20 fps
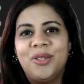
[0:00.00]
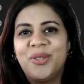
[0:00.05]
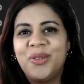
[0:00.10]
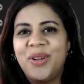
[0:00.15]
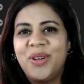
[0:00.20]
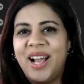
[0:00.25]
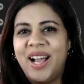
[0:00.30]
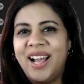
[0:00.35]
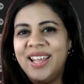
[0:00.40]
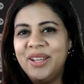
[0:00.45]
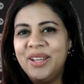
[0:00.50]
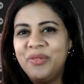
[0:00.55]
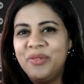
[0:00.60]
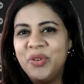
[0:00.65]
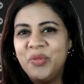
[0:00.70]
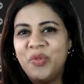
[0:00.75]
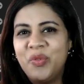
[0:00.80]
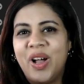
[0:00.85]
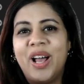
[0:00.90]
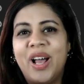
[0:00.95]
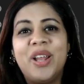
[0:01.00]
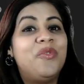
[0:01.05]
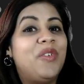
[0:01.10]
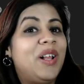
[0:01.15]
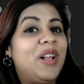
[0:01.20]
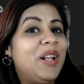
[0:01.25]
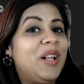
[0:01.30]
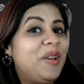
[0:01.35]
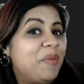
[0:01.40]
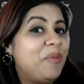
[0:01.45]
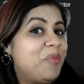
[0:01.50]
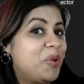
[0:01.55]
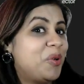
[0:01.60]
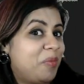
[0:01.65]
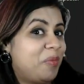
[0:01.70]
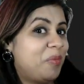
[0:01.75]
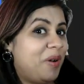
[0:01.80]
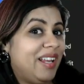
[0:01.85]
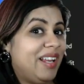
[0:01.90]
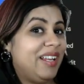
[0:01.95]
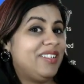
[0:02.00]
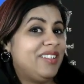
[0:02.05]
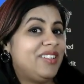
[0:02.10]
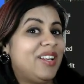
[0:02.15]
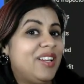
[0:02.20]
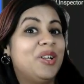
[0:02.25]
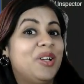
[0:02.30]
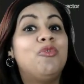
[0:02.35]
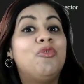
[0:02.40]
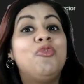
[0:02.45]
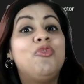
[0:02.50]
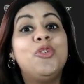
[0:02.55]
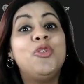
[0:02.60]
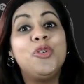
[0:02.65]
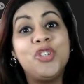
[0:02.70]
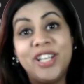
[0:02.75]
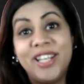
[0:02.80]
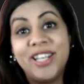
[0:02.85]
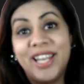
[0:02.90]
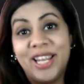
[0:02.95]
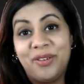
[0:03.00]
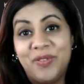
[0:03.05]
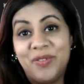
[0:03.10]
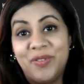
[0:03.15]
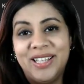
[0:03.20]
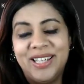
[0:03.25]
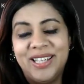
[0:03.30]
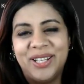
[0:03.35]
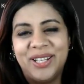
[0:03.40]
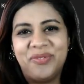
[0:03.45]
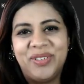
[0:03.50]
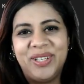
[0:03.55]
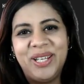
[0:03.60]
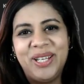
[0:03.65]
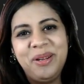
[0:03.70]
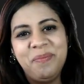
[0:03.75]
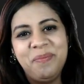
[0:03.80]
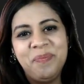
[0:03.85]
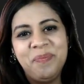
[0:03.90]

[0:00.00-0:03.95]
So hi everyone, welcome to my channel Future Tech with Navdeep.